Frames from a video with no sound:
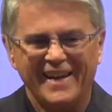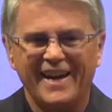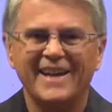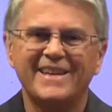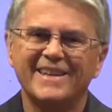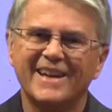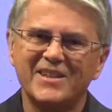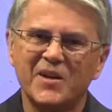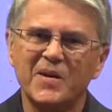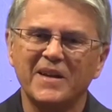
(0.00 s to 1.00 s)
I, I
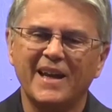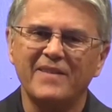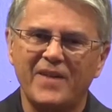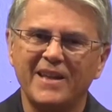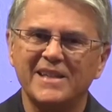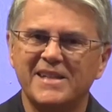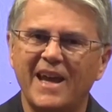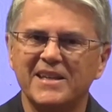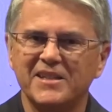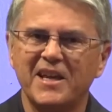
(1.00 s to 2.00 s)
turn I found this
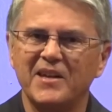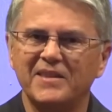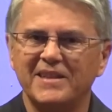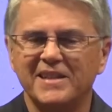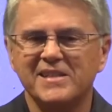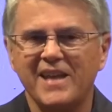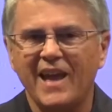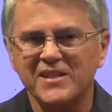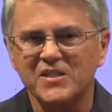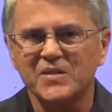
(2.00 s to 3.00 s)
tax accountant that does
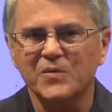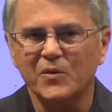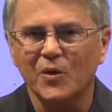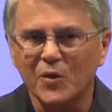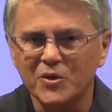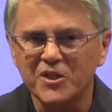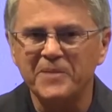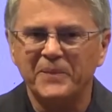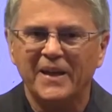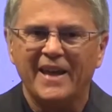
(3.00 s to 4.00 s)
taxes for
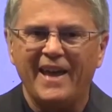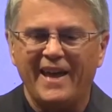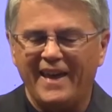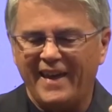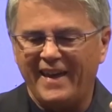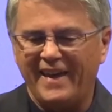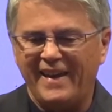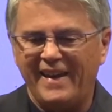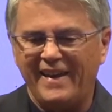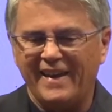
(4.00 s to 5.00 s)
clergy,
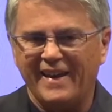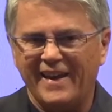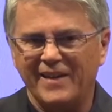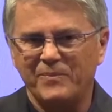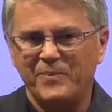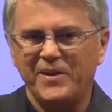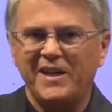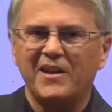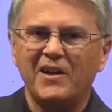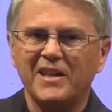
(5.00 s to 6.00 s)
and uh, I
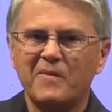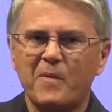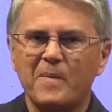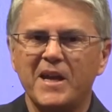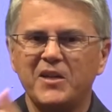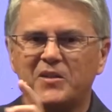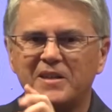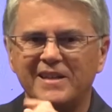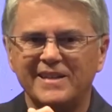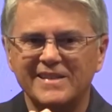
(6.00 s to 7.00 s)
put in all the
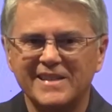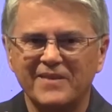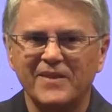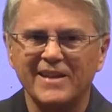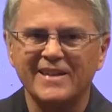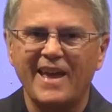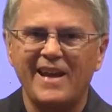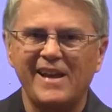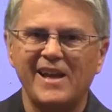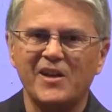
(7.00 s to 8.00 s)
information and stuff like
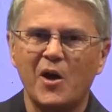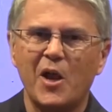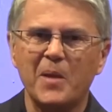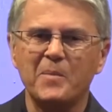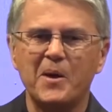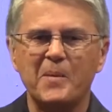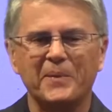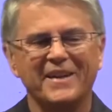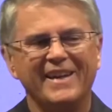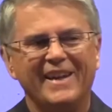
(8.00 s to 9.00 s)
that, and I call him up,
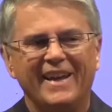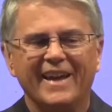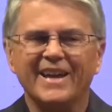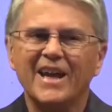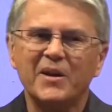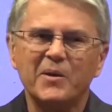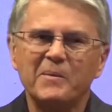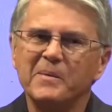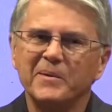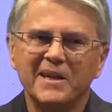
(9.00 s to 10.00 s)
and, and I can
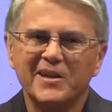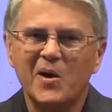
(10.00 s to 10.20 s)
remember that